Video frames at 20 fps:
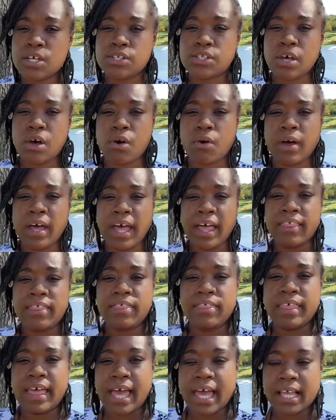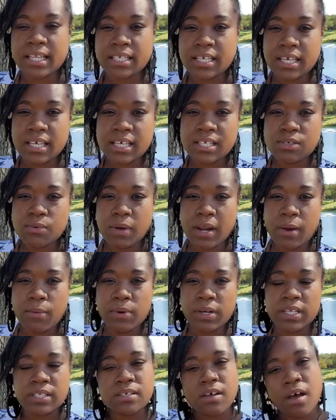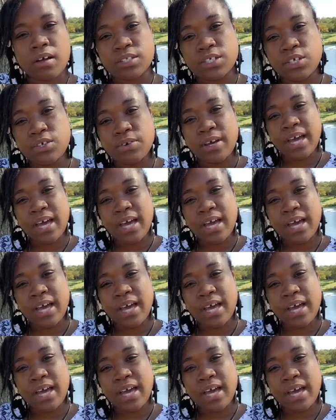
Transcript: So that is what I want to talk to you